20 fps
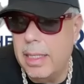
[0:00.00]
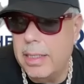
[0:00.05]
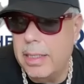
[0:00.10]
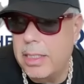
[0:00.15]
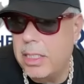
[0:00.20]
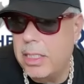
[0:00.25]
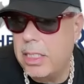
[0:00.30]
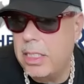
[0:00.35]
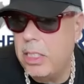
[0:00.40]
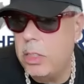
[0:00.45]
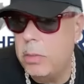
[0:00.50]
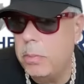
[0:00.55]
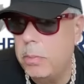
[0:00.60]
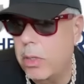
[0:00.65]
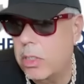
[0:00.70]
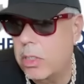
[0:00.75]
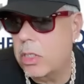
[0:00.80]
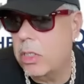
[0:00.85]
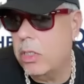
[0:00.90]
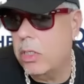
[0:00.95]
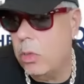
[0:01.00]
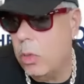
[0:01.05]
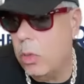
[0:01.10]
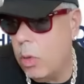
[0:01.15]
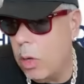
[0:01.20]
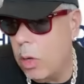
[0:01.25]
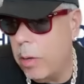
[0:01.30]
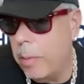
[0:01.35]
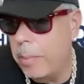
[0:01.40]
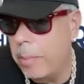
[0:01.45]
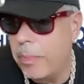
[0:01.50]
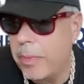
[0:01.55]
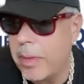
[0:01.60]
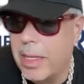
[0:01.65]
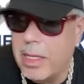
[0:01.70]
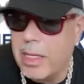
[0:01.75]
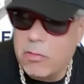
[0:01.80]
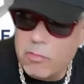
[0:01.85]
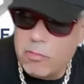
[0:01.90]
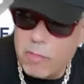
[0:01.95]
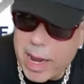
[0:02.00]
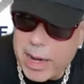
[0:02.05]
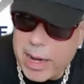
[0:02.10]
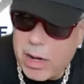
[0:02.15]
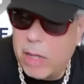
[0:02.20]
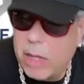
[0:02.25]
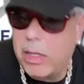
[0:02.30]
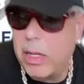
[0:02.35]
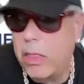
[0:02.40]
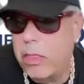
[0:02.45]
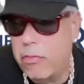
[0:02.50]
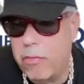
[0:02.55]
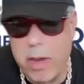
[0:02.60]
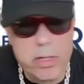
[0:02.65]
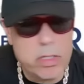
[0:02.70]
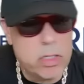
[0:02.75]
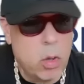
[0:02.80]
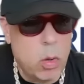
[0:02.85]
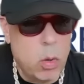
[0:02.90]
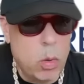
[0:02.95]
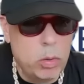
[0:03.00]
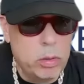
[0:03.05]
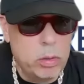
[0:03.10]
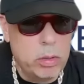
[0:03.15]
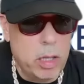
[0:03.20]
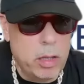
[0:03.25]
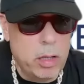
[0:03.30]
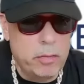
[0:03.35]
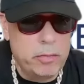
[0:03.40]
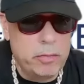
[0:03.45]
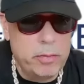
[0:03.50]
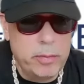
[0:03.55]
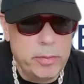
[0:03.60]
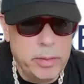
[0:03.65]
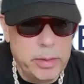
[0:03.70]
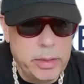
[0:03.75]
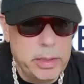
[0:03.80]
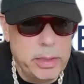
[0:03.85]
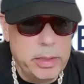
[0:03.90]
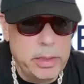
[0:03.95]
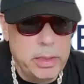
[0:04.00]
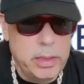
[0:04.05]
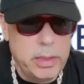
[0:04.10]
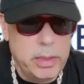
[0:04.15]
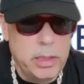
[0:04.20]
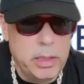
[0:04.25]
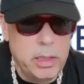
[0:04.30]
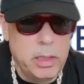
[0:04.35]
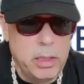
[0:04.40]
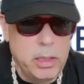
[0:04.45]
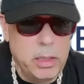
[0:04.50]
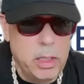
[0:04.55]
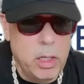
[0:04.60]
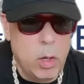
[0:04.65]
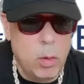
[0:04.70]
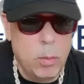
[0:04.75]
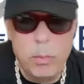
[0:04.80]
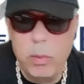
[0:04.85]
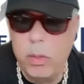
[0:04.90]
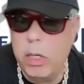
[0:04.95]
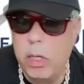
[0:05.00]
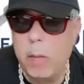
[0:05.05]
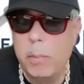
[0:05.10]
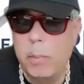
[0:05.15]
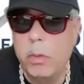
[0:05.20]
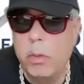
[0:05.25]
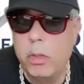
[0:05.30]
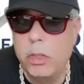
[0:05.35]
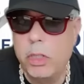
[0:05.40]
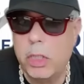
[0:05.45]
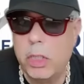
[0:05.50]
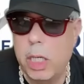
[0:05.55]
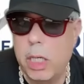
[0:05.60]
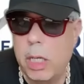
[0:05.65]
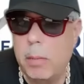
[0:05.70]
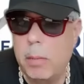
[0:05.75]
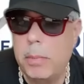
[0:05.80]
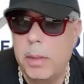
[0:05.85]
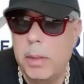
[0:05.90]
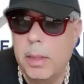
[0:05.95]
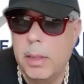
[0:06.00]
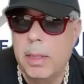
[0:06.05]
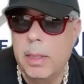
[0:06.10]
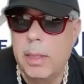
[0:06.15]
Senior Buscador, right on the threshold of, you know, put up or shut up.